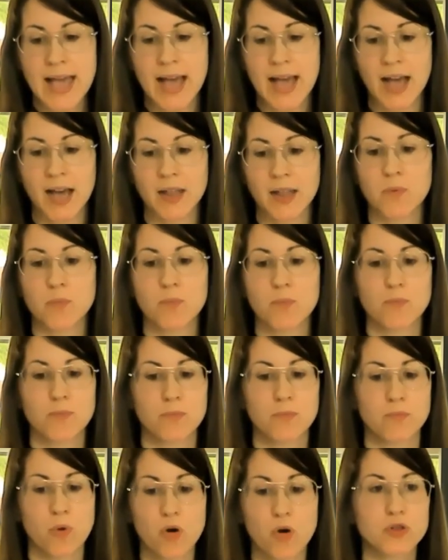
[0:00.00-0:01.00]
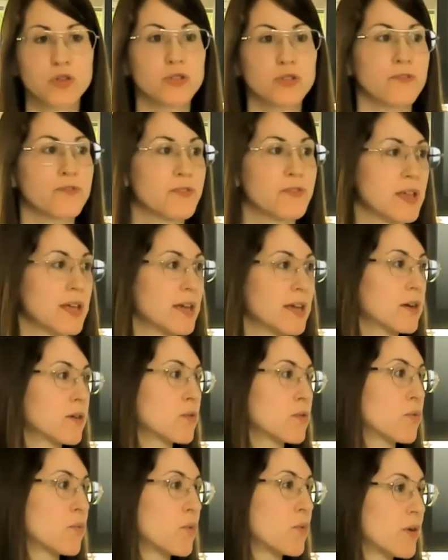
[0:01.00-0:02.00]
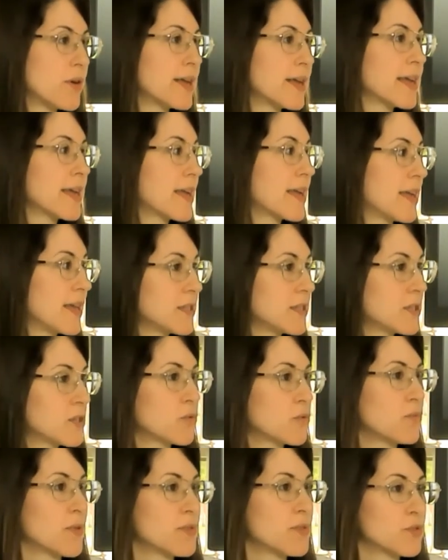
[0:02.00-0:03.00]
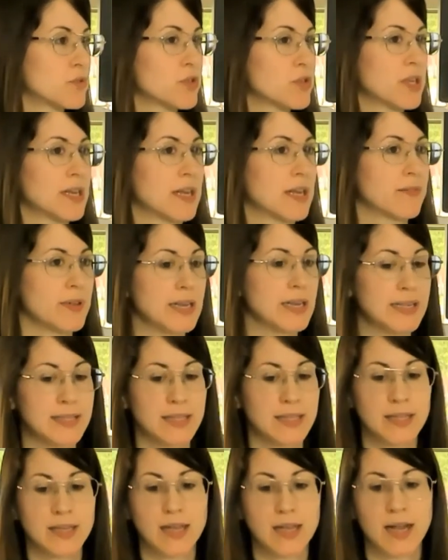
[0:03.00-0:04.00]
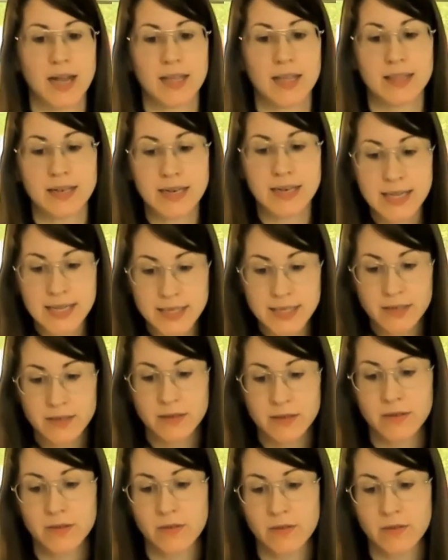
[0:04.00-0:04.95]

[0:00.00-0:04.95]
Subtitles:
And most of them were engaged with sustainability at least